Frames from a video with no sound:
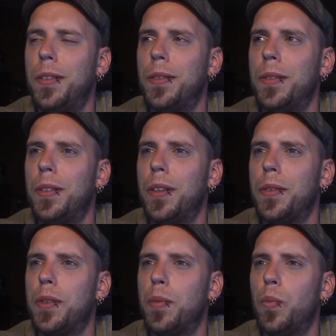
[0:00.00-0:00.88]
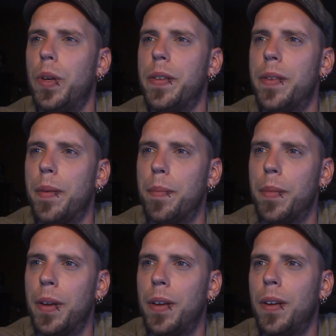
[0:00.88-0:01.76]
you some wisdom.
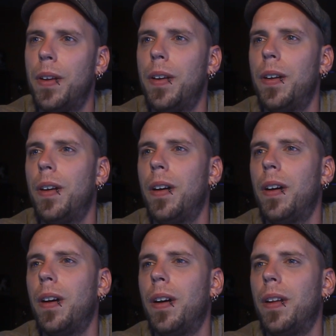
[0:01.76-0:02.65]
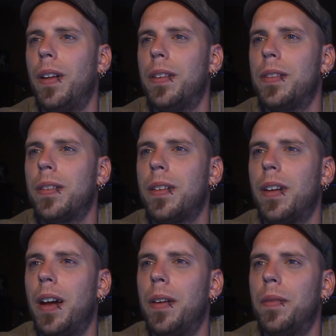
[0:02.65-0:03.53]
That's
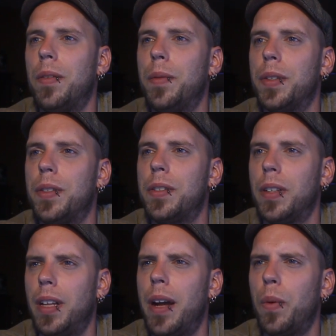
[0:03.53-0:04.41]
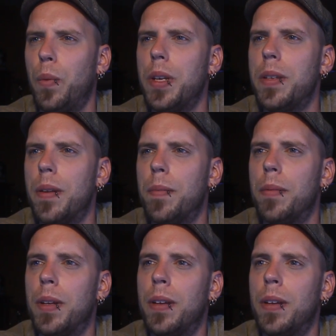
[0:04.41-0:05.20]
kind of, it was just a lot of wisdom